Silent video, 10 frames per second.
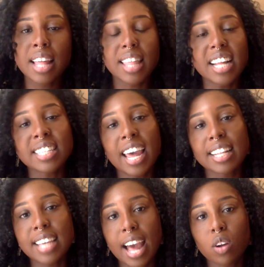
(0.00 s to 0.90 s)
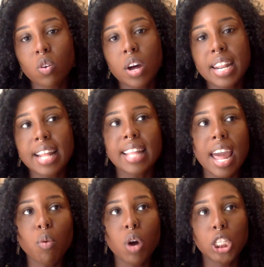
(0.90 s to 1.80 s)
they tack on that
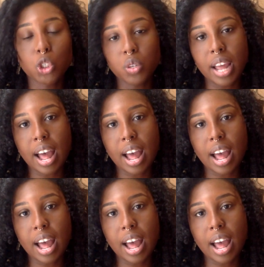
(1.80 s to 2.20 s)
they want you to